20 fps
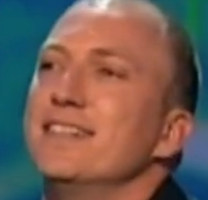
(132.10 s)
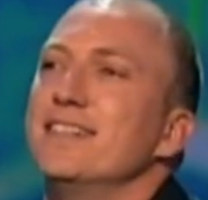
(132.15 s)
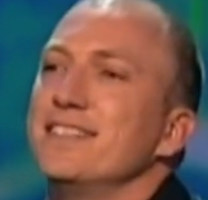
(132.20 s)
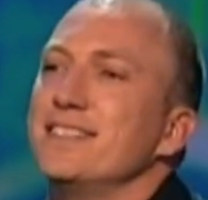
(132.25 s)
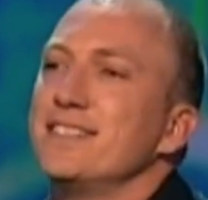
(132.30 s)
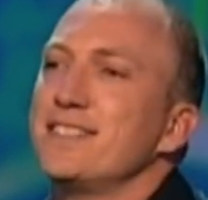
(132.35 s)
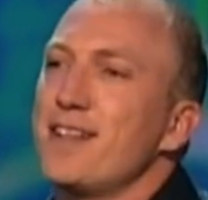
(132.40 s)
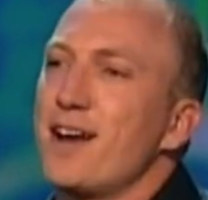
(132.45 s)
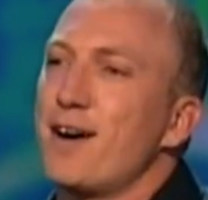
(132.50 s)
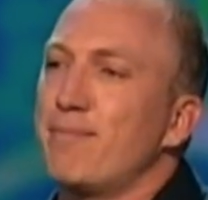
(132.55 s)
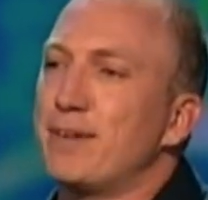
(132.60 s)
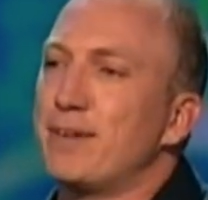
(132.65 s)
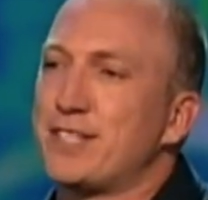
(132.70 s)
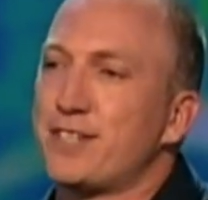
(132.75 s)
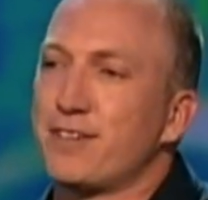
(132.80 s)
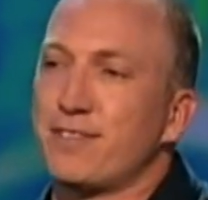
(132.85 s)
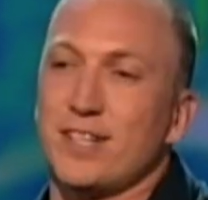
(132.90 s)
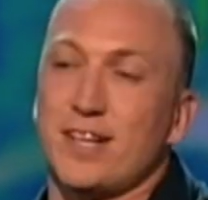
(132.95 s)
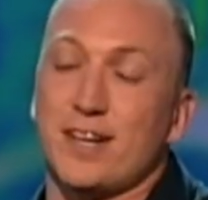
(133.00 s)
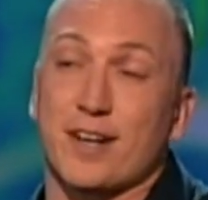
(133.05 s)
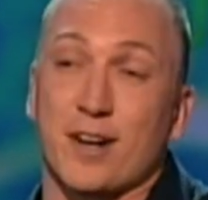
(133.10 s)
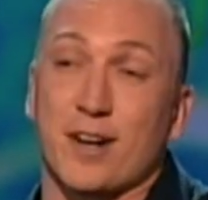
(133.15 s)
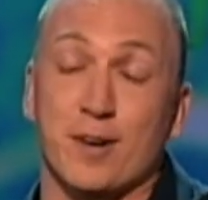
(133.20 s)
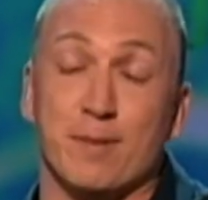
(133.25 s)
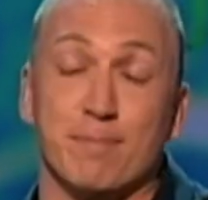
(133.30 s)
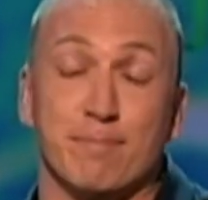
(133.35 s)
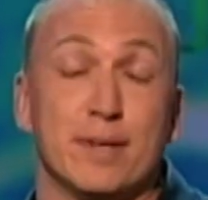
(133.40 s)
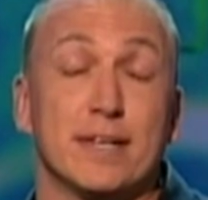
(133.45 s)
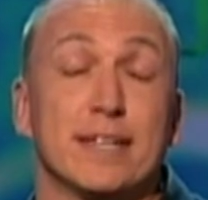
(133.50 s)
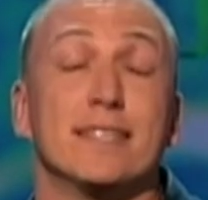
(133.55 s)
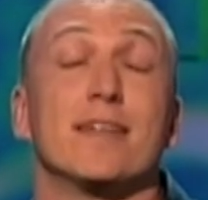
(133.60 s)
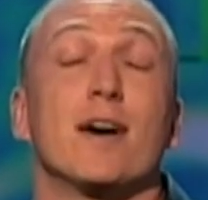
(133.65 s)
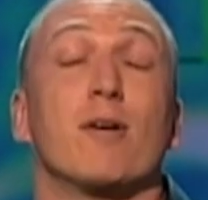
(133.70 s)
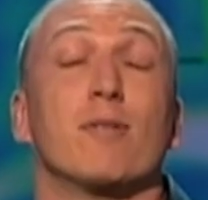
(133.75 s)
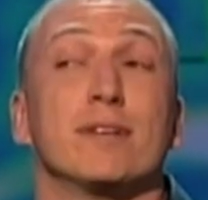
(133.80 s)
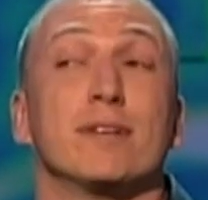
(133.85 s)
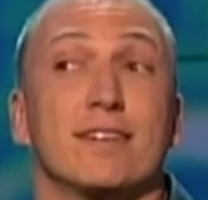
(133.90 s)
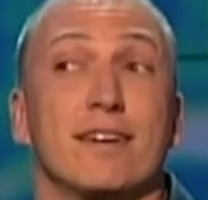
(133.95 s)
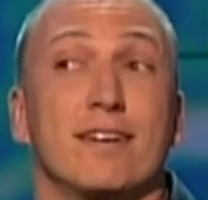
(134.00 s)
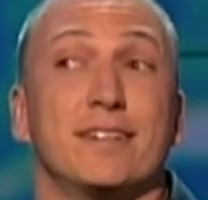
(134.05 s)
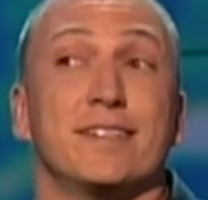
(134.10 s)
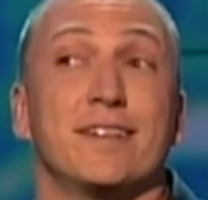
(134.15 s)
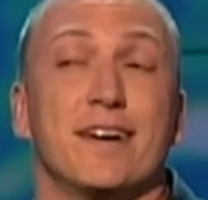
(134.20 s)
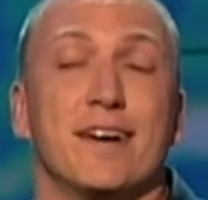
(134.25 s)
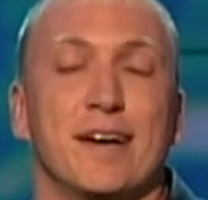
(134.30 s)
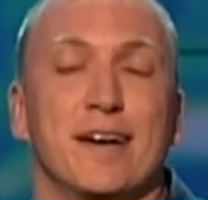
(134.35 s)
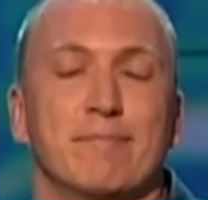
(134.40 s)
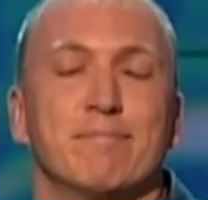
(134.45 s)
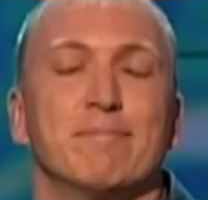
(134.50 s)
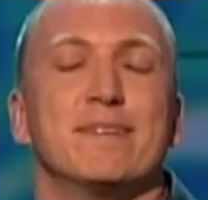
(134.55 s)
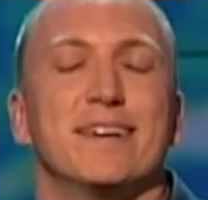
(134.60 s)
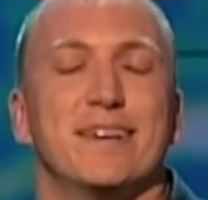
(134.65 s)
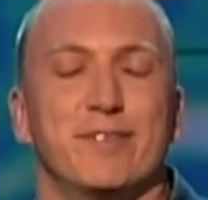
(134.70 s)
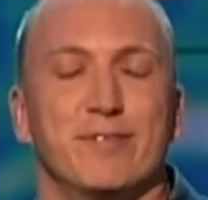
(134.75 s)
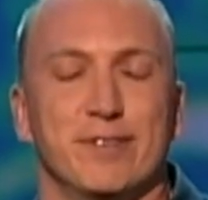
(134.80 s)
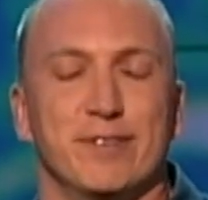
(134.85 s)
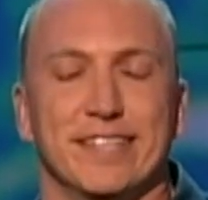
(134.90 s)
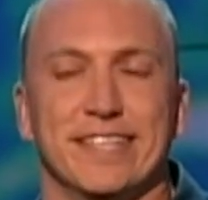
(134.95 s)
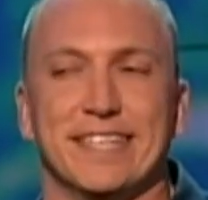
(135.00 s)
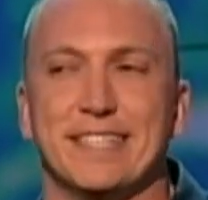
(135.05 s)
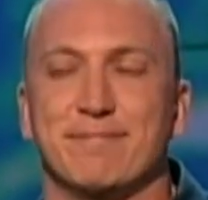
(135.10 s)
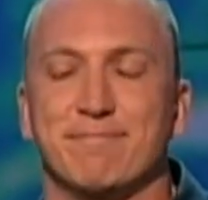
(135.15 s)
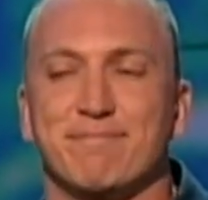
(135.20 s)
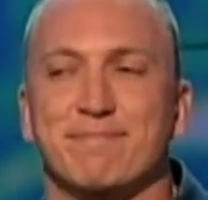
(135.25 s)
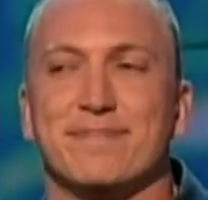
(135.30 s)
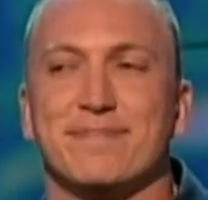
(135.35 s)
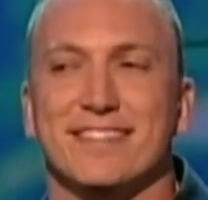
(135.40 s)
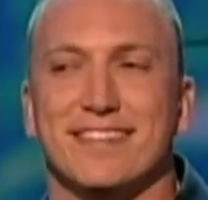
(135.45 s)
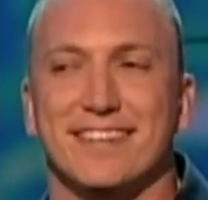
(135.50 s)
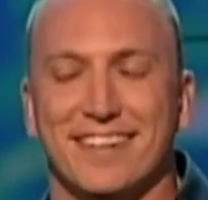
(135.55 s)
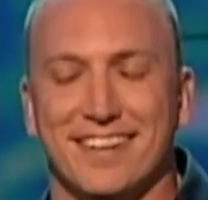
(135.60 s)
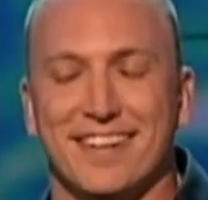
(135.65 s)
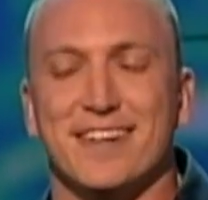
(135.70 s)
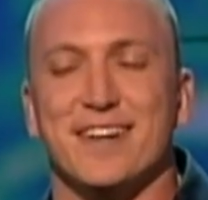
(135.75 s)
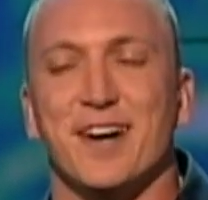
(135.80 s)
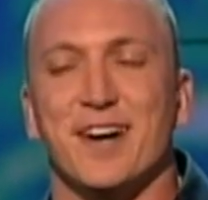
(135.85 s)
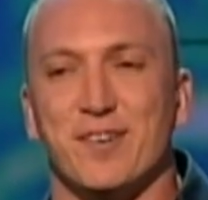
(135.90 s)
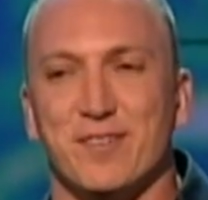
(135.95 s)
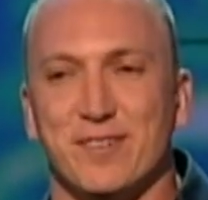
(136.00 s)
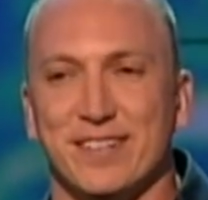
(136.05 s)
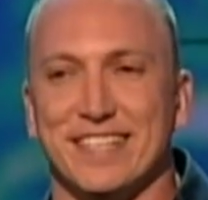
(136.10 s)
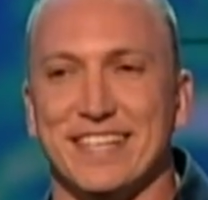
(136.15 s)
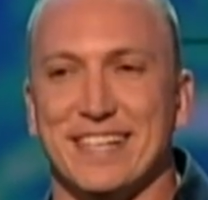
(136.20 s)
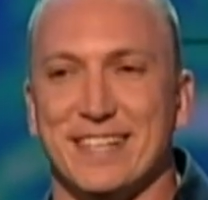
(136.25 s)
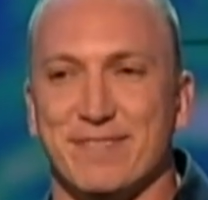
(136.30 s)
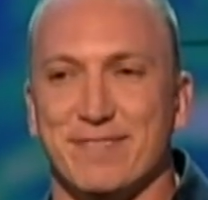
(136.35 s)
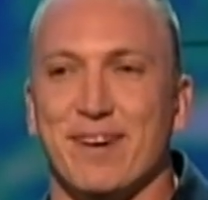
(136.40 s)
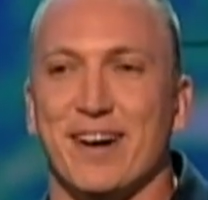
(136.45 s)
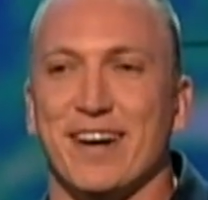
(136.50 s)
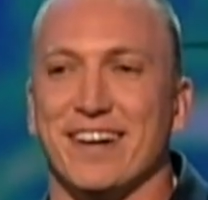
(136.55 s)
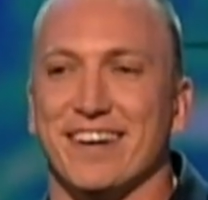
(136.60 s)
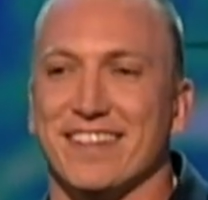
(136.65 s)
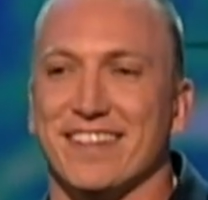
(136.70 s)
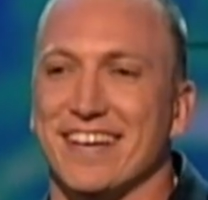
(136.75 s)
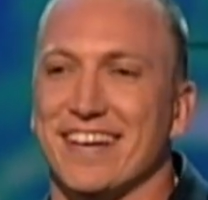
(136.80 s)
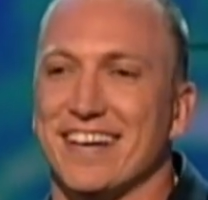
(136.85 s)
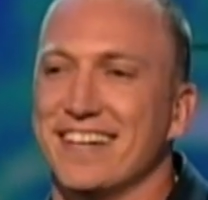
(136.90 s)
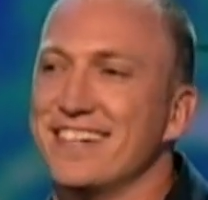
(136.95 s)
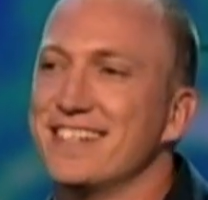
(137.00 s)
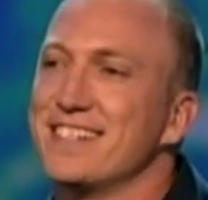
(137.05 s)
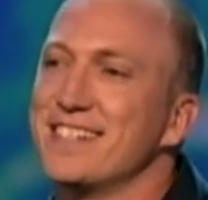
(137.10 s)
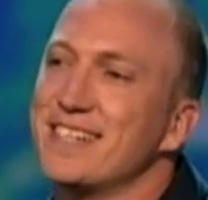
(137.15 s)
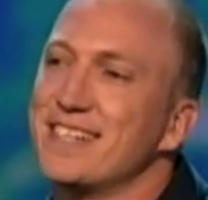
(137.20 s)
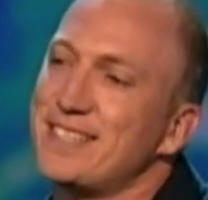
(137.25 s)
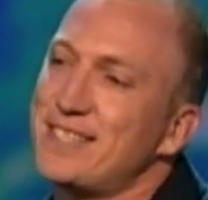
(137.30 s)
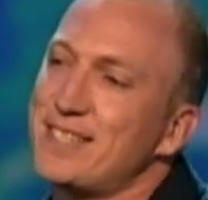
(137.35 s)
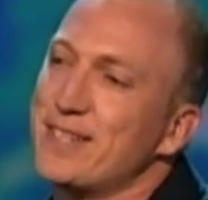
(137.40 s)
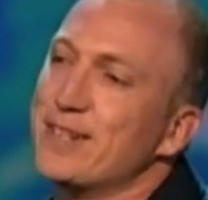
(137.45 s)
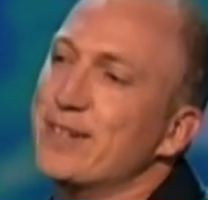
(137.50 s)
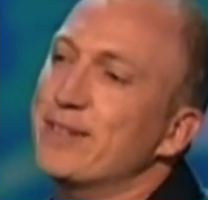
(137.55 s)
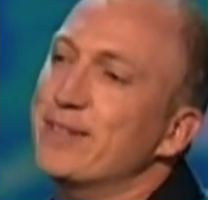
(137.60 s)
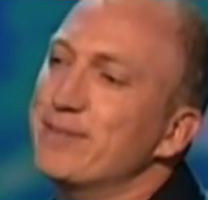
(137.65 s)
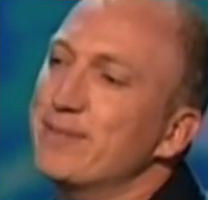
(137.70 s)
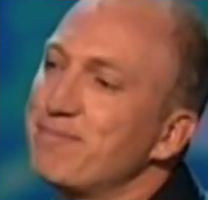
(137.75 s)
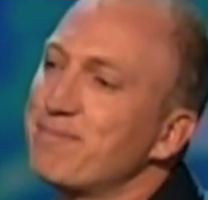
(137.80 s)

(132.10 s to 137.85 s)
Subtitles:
He's not much of a looker, but he's always on time. I really admire that. I do.